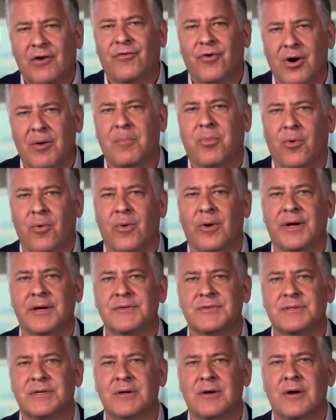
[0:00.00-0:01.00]
of our
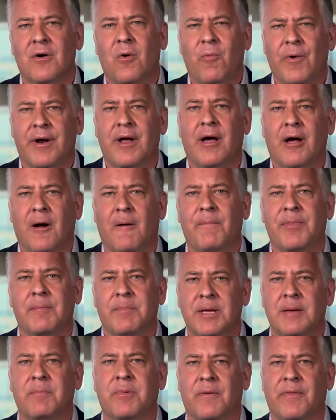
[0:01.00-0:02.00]
employees want to help the
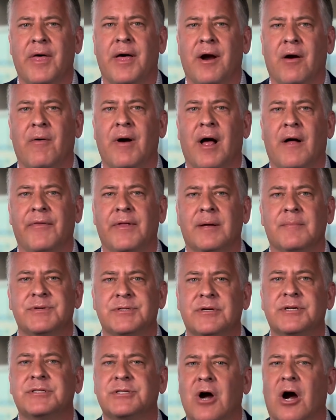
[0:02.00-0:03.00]
people that are around them.
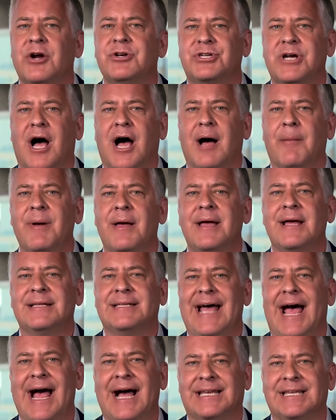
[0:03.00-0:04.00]
So it's our job
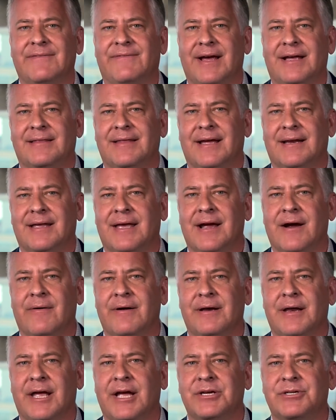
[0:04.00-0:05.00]
to activate that
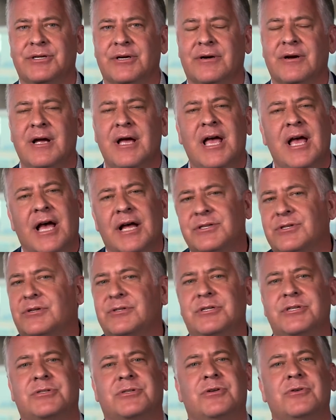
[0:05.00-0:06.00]
caring nature. And so
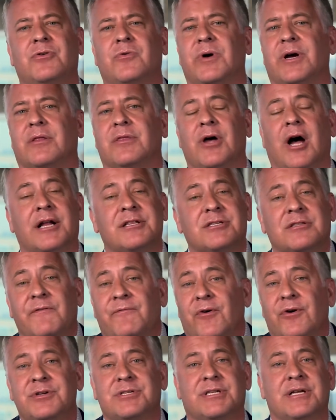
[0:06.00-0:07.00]
just two quick thoughts. The
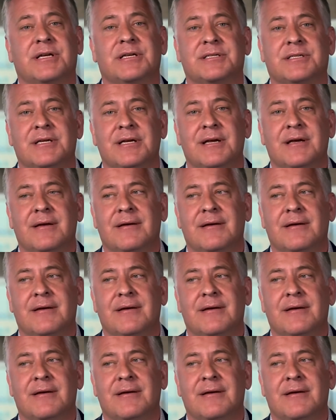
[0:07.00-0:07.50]
first is,